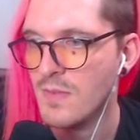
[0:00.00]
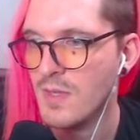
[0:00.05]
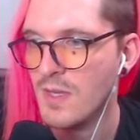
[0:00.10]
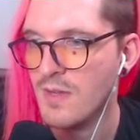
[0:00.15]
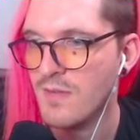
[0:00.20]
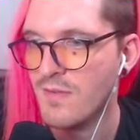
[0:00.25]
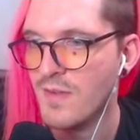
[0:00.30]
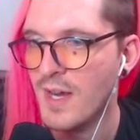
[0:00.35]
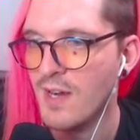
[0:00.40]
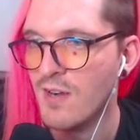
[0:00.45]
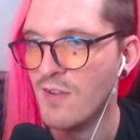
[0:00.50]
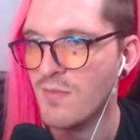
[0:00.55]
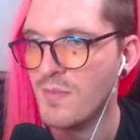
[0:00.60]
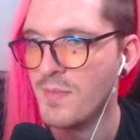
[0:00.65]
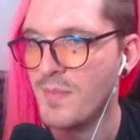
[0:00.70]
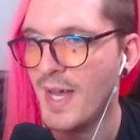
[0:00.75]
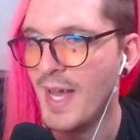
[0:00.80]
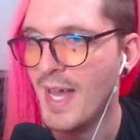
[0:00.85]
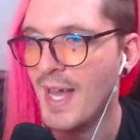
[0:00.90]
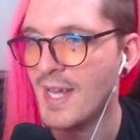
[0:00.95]
Fire of
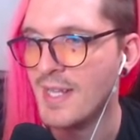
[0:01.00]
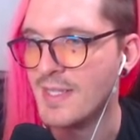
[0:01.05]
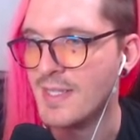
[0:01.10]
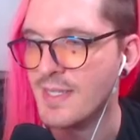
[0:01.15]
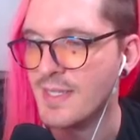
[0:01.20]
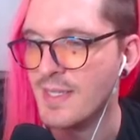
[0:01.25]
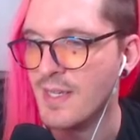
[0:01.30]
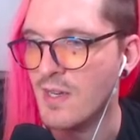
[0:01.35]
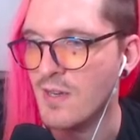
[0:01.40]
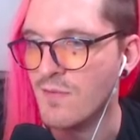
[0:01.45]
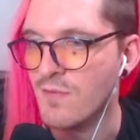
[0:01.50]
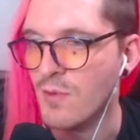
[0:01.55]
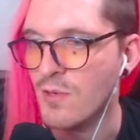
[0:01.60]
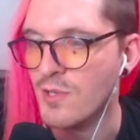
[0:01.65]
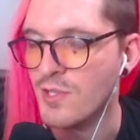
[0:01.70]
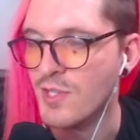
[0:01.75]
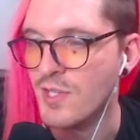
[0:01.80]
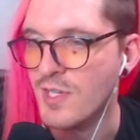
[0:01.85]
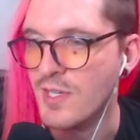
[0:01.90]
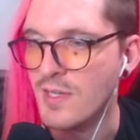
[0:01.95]
Bat,
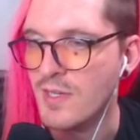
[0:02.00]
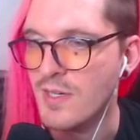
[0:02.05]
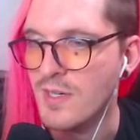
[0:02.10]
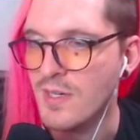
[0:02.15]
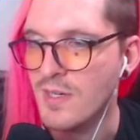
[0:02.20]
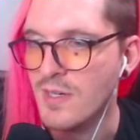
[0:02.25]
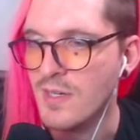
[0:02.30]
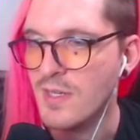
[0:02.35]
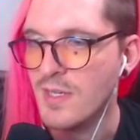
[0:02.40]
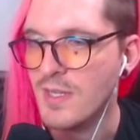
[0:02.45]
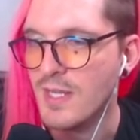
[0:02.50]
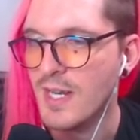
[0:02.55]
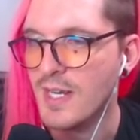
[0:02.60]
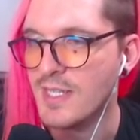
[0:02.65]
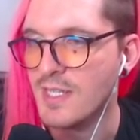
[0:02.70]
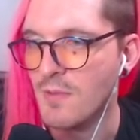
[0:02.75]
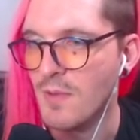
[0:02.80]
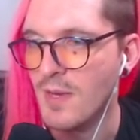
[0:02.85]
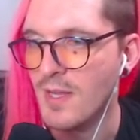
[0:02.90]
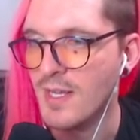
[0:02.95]
unfortunate. That
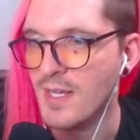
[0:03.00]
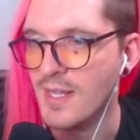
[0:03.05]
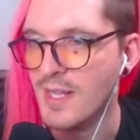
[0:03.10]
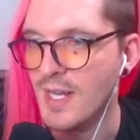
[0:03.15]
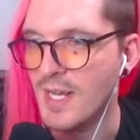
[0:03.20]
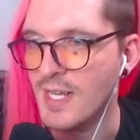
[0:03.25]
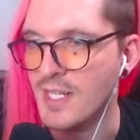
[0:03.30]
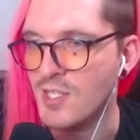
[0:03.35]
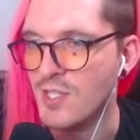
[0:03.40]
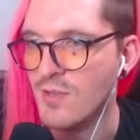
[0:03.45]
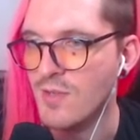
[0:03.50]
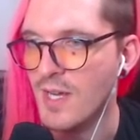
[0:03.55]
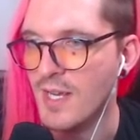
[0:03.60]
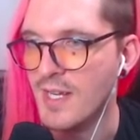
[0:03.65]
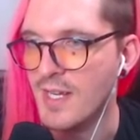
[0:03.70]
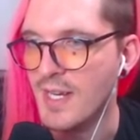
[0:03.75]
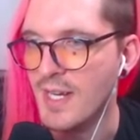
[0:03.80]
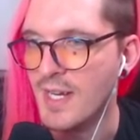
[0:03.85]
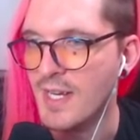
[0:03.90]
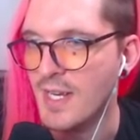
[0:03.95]
is a relic that I do not
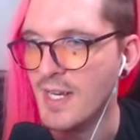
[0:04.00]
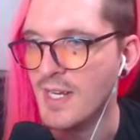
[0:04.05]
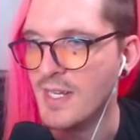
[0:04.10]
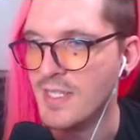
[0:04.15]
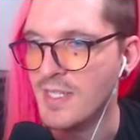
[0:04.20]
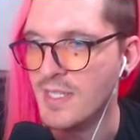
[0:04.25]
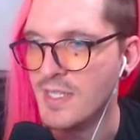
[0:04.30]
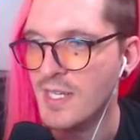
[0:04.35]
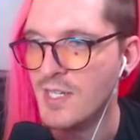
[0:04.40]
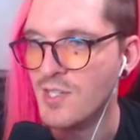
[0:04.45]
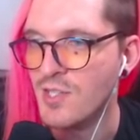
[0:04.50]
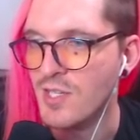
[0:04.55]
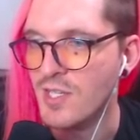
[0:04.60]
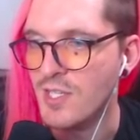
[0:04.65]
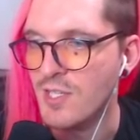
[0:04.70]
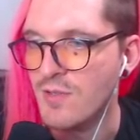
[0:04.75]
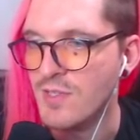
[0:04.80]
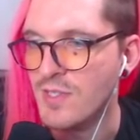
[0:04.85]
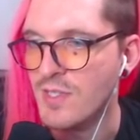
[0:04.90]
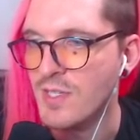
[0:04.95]
need and is essentially
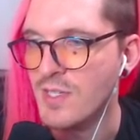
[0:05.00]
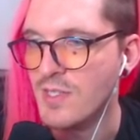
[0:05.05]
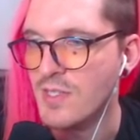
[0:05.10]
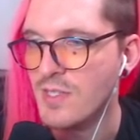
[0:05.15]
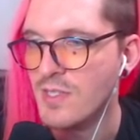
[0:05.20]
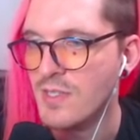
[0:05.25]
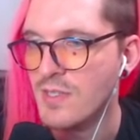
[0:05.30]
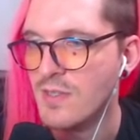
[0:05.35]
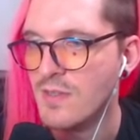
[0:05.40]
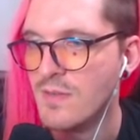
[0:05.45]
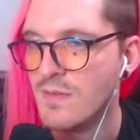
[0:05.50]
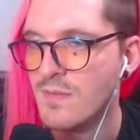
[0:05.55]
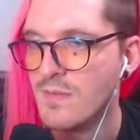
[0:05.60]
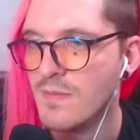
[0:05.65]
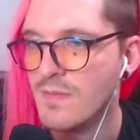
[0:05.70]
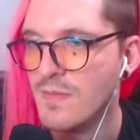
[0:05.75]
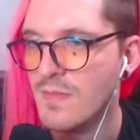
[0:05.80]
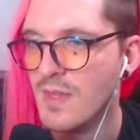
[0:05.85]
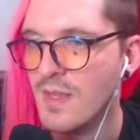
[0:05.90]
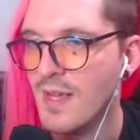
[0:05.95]
useless.
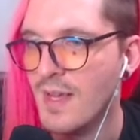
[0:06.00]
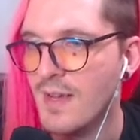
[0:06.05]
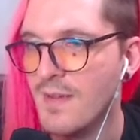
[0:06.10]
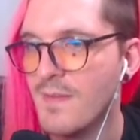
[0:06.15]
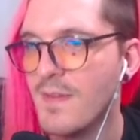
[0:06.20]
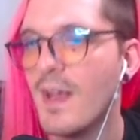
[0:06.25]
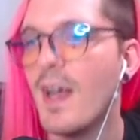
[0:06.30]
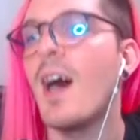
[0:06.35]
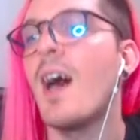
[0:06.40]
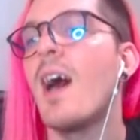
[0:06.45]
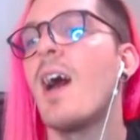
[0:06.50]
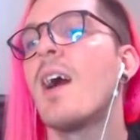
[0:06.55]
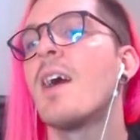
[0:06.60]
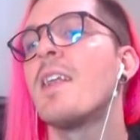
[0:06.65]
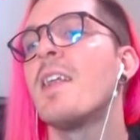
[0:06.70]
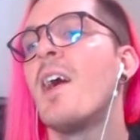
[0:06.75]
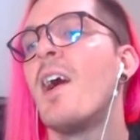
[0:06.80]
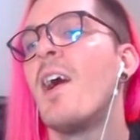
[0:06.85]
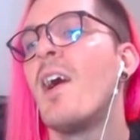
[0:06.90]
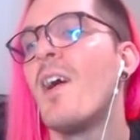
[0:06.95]
Ah,
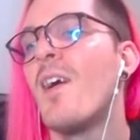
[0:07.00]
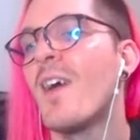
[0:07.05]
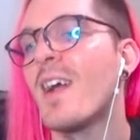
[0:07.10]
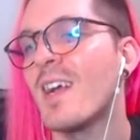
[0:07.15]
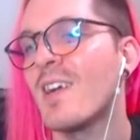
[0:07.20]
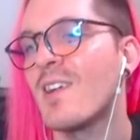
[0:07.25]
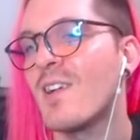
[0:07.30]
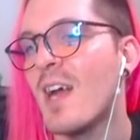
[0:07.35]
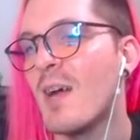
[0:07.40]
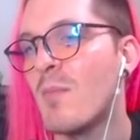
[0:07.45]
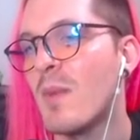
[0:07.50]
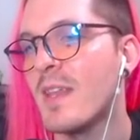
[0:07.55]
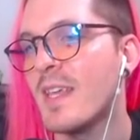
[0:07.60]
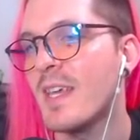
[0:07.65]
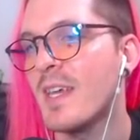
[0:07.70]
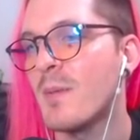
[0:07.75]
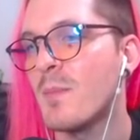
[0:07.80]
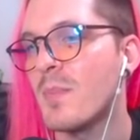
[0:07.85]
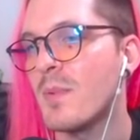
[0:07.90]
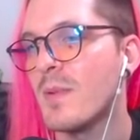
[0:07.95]
no, I got grabbed by
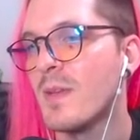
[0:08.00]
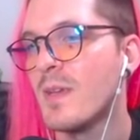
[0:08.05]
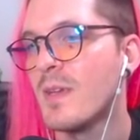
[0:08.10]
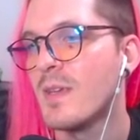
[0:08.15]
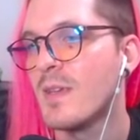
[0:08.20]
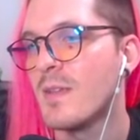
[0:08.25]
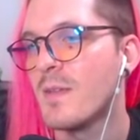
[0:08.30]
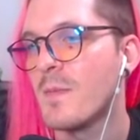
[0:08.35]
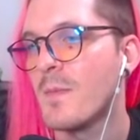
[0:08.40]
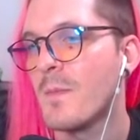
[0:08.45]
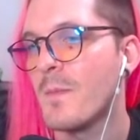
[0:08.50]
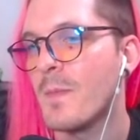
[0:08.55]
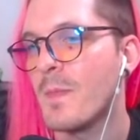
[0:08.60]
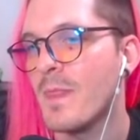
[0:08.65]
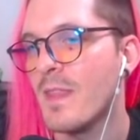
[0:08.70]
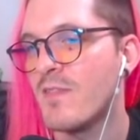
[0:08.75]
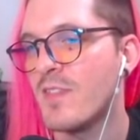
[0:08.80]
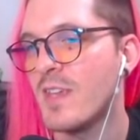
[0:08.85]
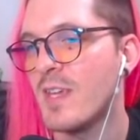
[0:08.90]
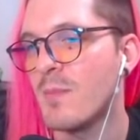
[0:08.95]
the imp.
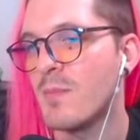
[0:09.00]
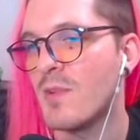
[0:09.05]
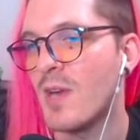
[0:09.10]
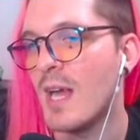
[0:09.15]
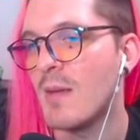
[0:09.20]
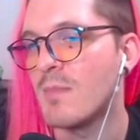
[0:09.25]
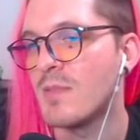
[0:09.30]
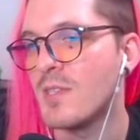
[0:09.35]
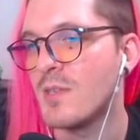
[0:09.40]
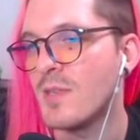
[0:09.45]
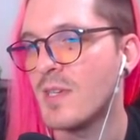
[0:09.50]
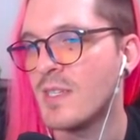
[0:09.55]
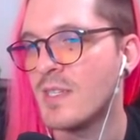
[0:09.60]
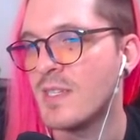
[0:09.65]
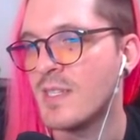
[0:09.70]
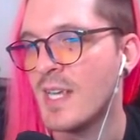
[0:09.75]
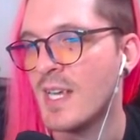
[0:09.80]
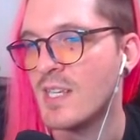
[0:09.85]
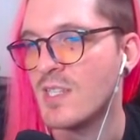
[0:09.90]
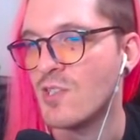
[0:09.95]
If the imp grabs you, he
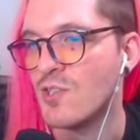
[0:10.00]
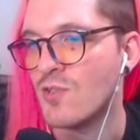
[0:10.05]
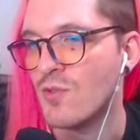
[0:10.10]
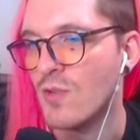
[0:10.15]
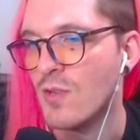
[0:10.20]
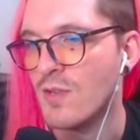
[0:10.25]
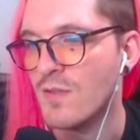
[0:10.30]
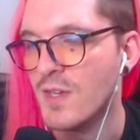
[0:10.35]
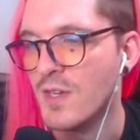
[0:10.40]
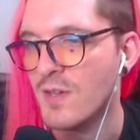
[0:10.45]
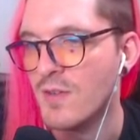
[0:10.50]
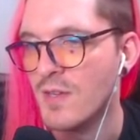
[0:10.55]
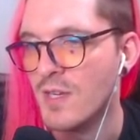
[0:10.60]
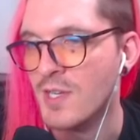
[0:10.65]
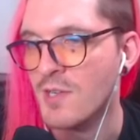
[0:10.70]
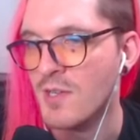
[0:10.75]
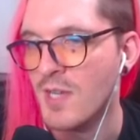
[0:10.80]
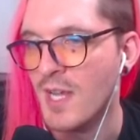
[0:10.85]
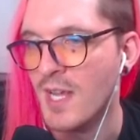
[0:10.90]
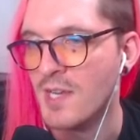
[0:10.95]
takes control of you, and
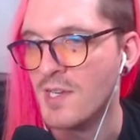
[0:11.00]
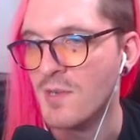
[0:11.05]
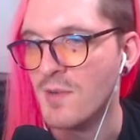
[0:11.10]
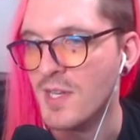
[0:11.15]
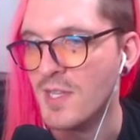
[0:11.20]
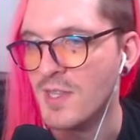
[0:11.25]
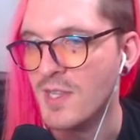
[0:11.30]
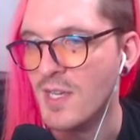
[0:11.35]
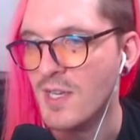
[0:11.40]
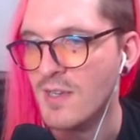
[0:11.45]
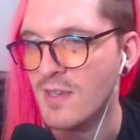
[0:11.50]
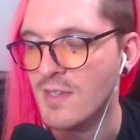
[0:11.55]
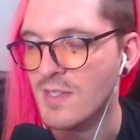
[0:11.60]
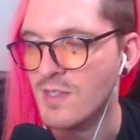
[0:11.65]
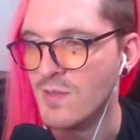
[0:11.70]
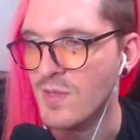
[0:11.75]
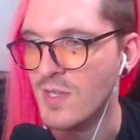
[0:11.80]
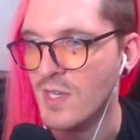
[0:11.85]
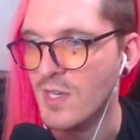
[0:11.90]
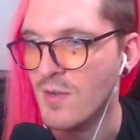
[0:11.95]
you can't do anything.
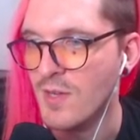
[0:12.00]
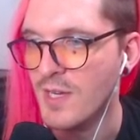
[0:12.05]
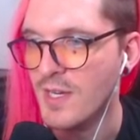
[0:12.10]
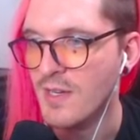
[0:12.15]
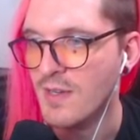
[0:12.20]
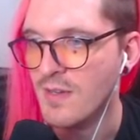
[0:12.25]
It's really annoying.